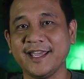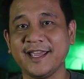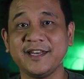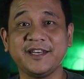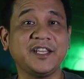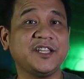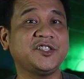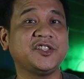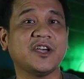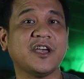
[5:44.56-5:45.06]
in
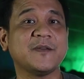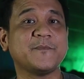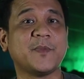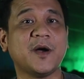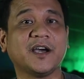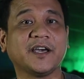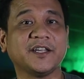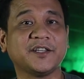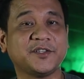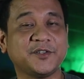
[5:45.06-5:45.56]
DJI
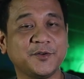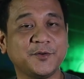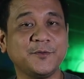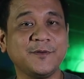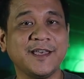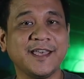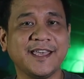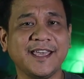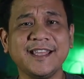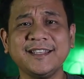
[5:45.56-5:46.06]
Pocket
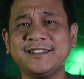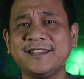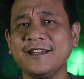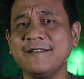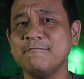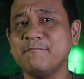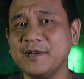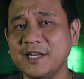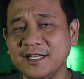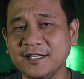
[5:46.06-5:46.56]
2 is the
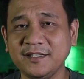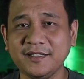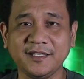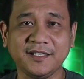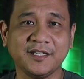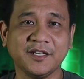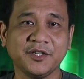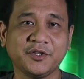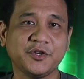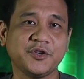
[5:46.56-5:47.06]

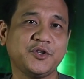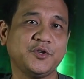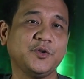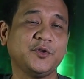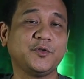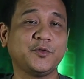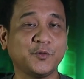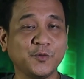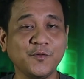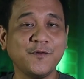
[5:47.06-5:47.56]
ability to shoot
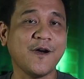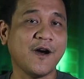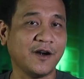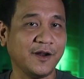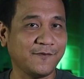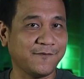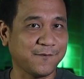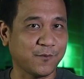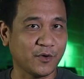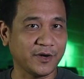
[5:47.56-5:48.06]

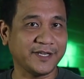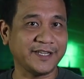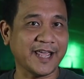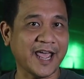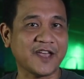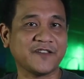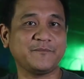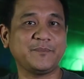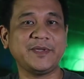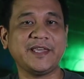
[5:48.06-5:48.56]
240
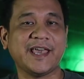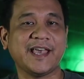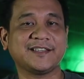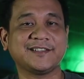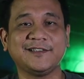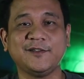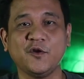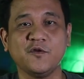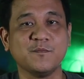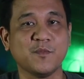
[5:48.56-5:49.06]
FPS
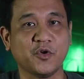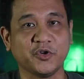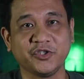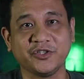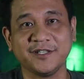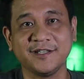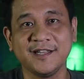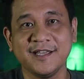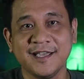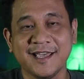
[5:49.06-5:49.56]
slow
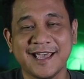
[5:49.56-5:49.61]
motion